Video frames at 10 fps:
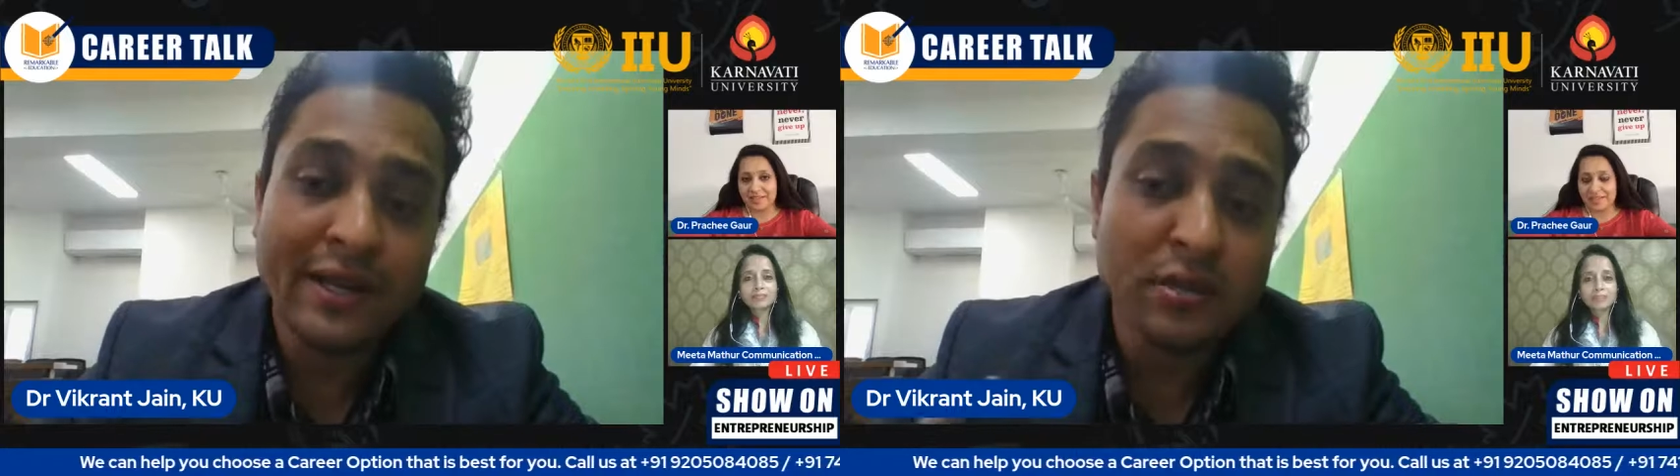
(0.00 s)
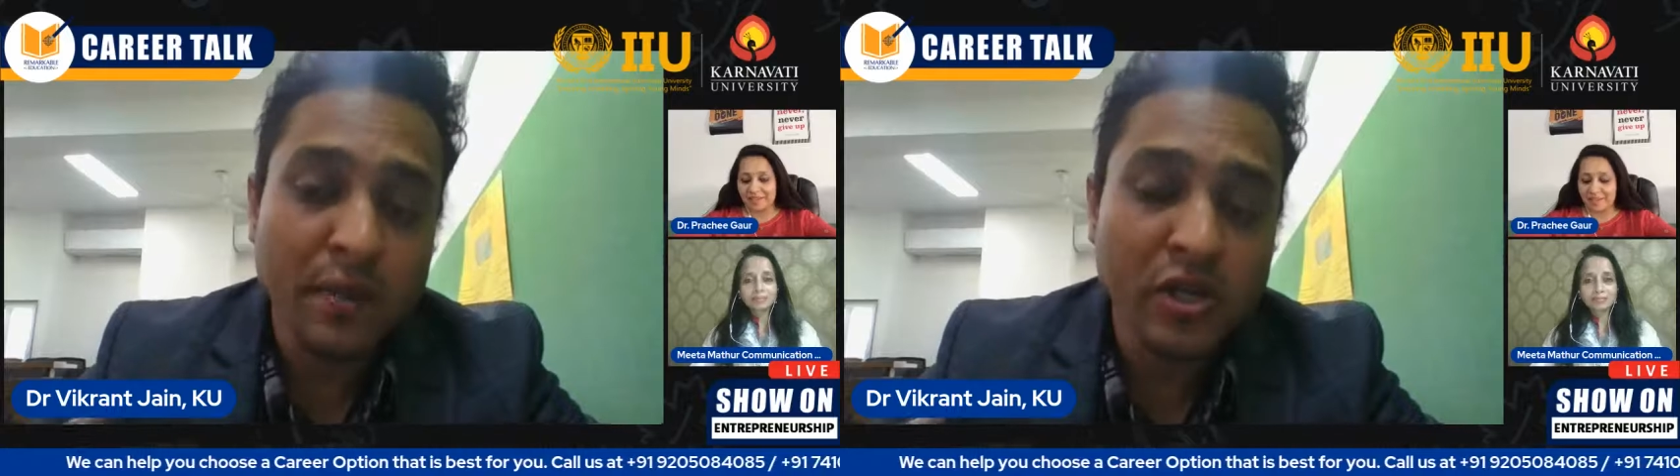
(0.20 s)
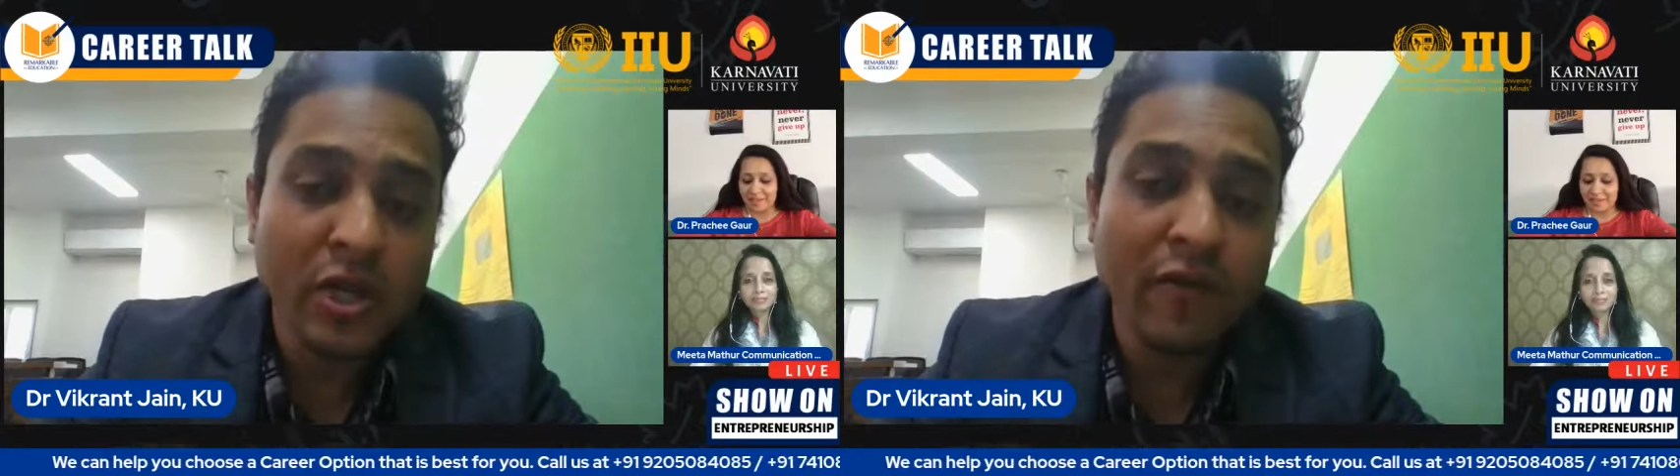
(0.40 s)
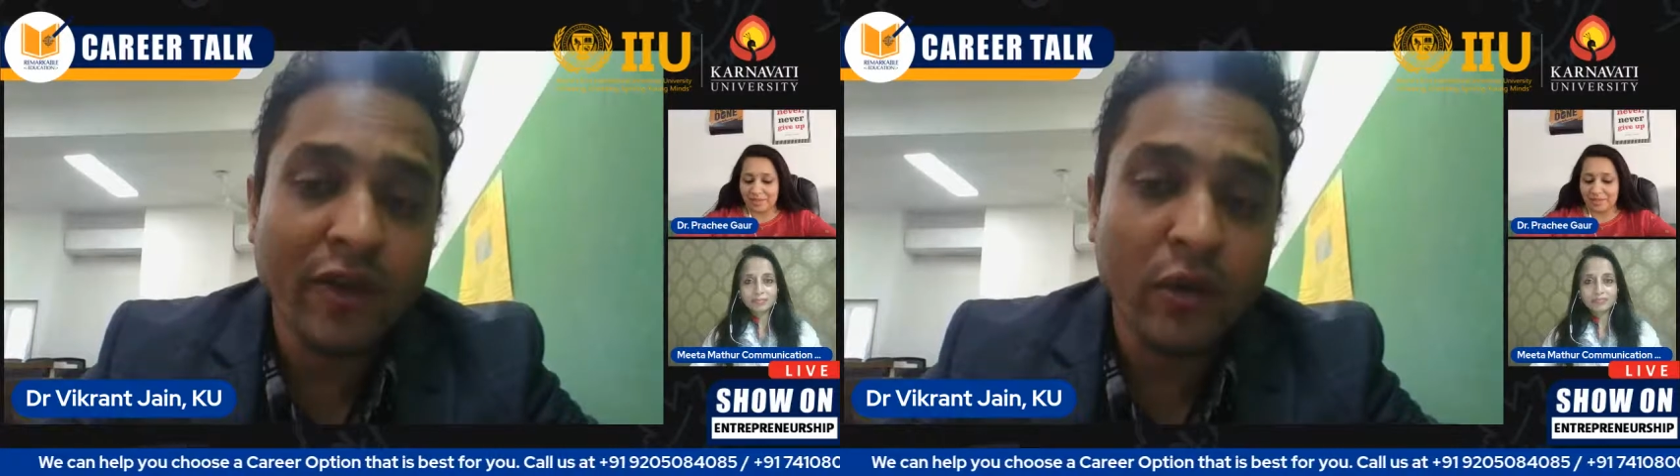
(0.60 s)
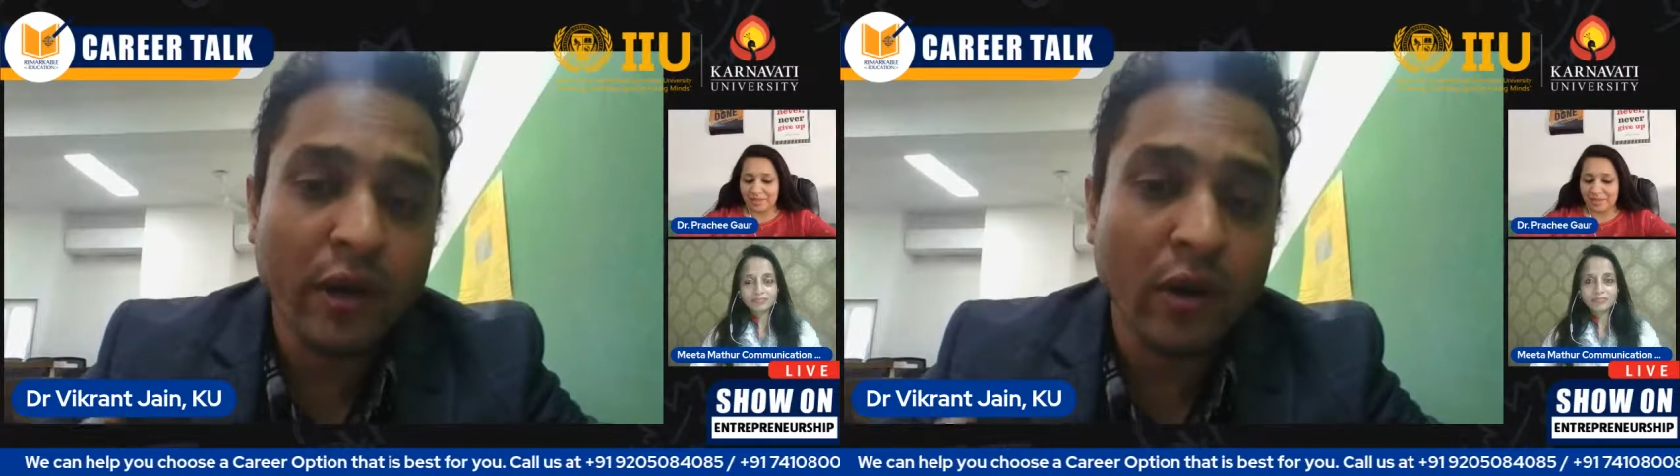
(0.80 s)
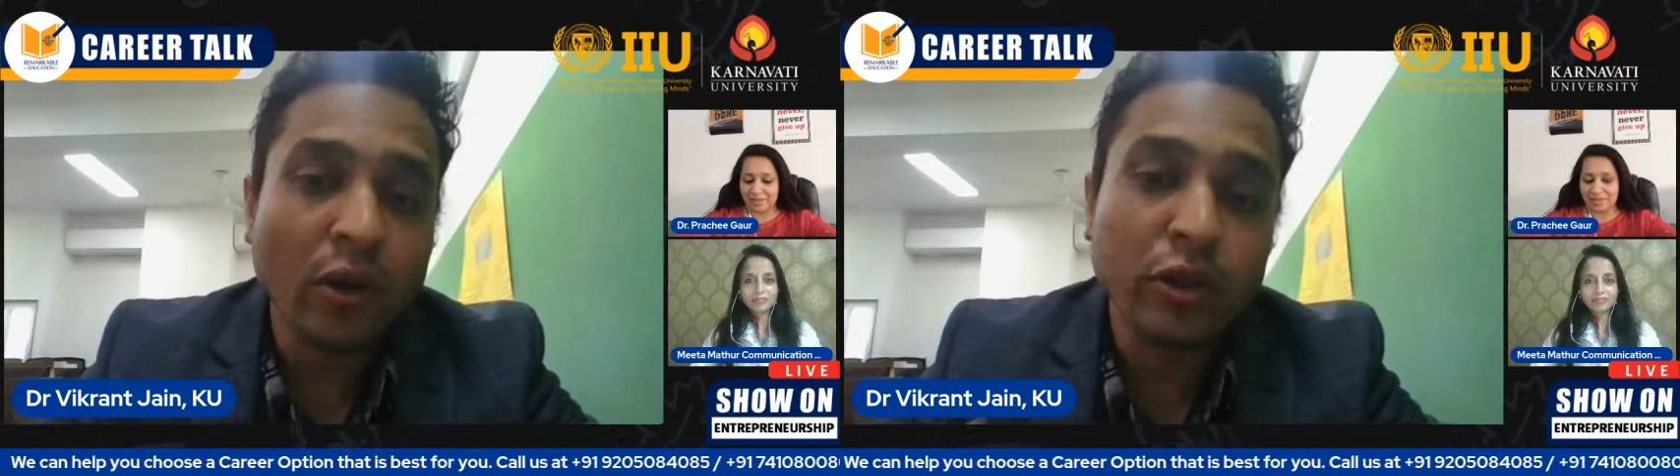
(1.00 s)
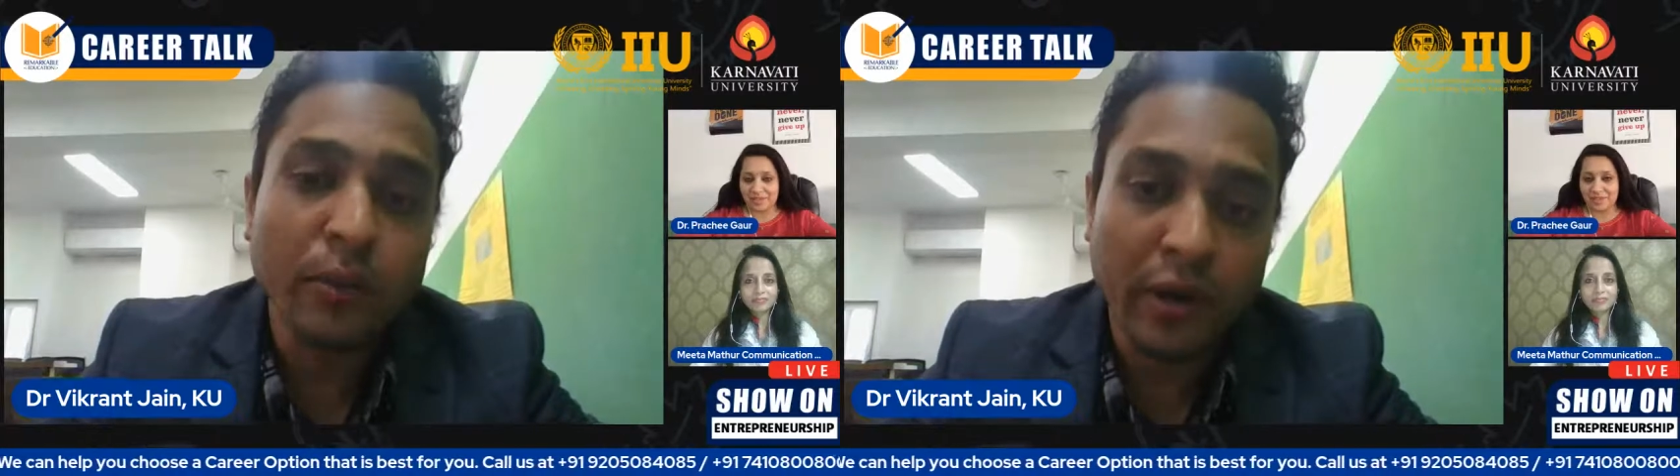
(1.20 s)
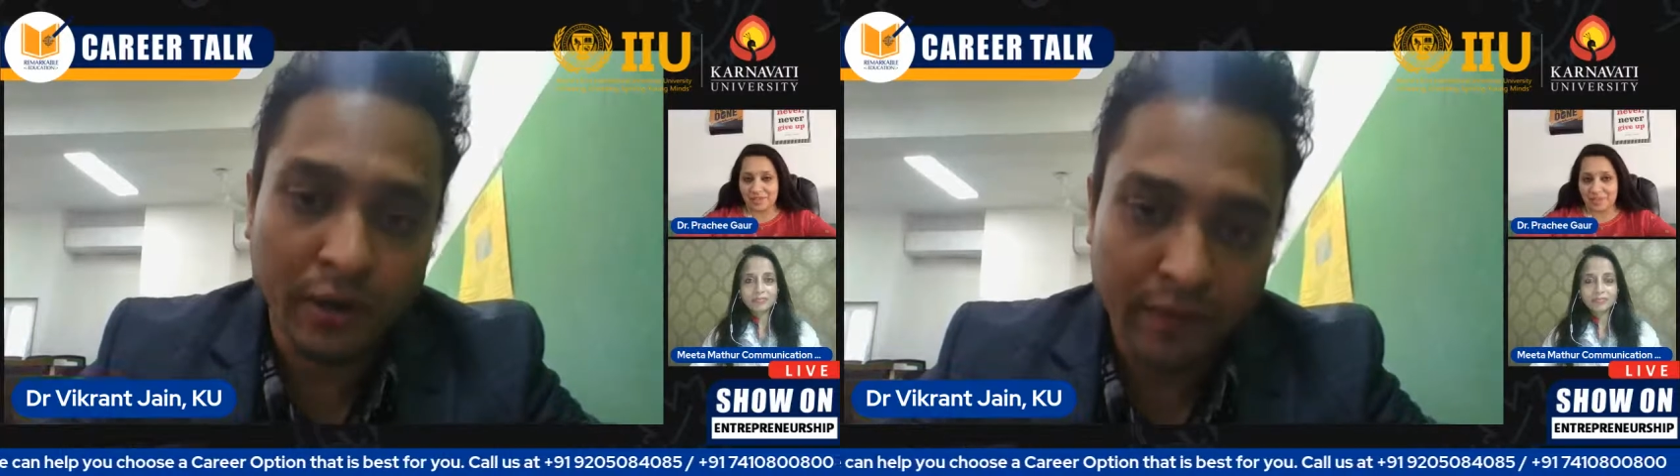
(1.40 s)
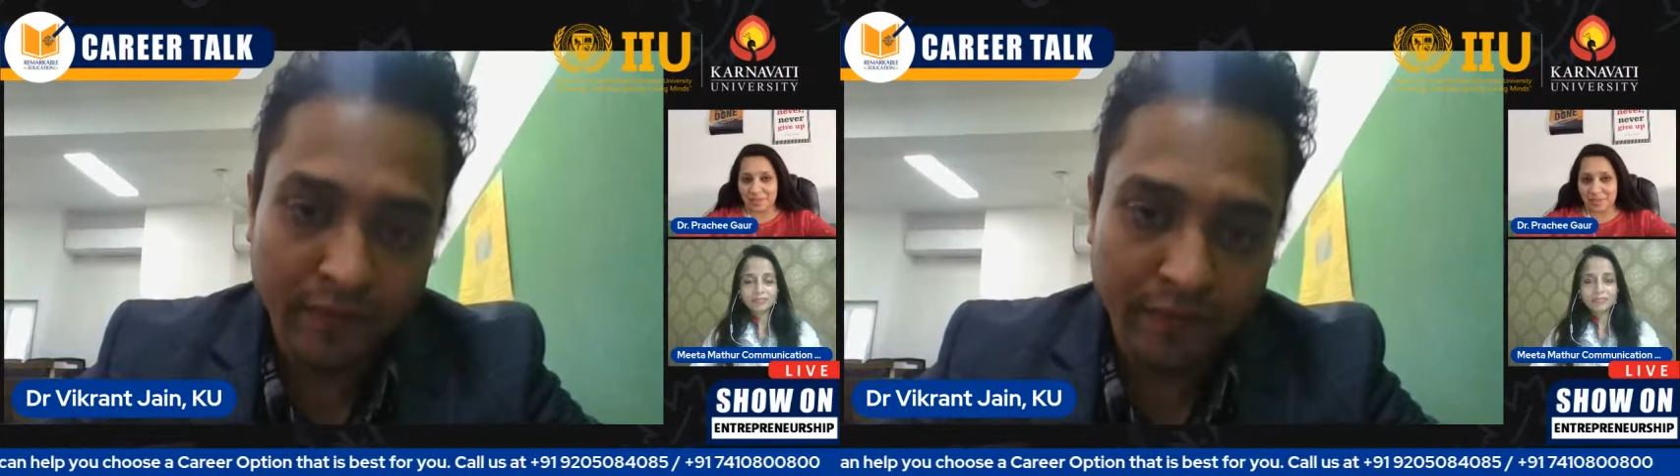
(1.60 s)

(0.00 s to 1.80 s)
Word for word: especially when you are an entrepreneur